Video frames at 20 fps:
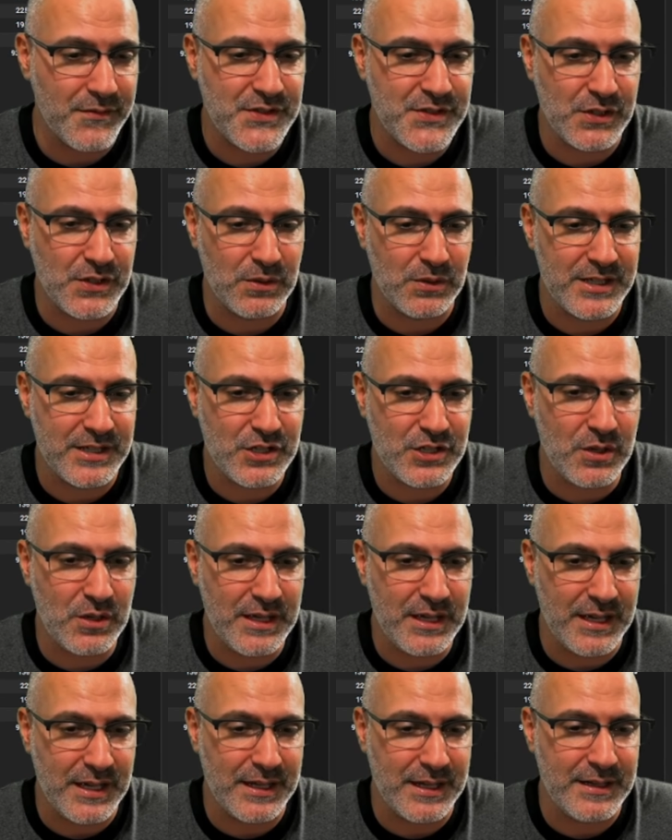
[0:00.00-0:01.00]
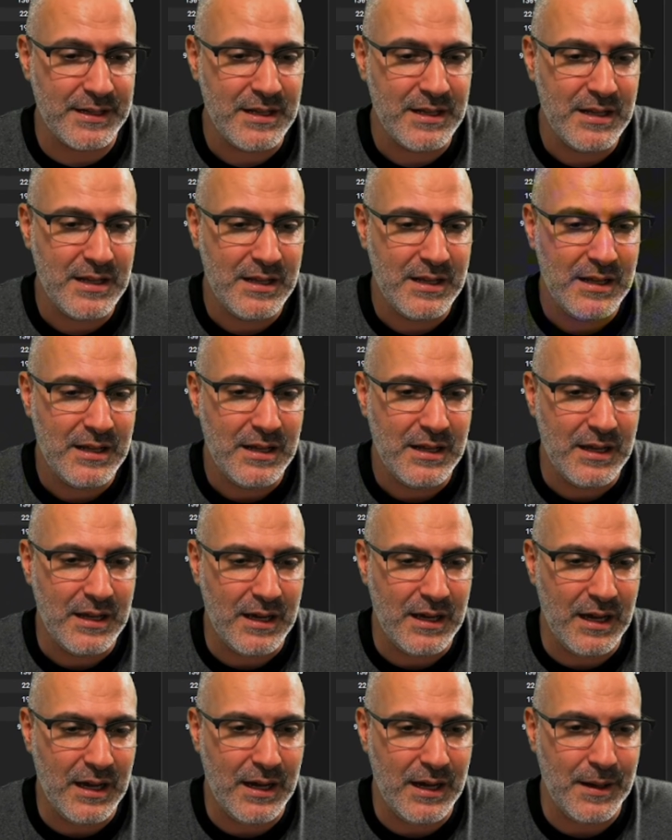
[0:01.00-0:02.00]
So let's go ahead.
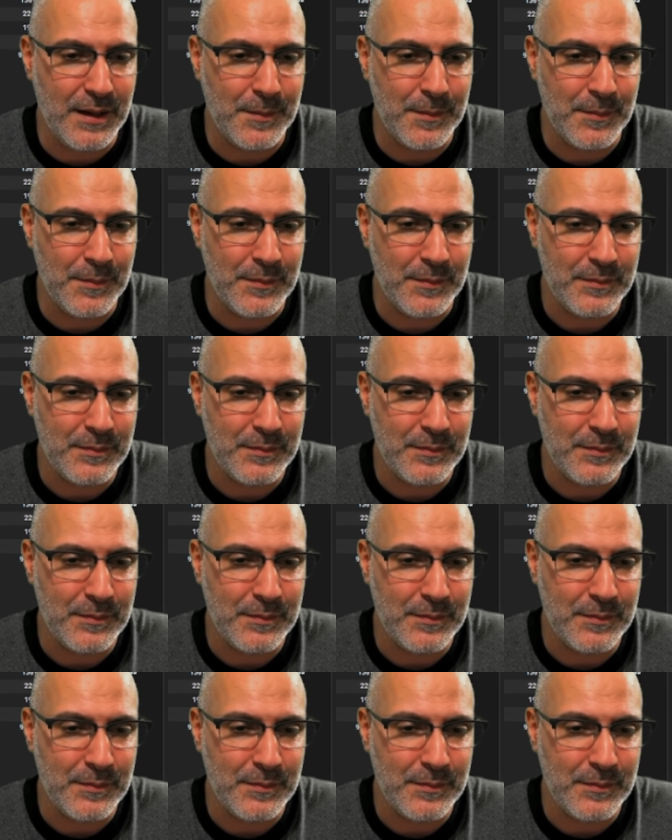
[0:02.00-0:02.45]
Um,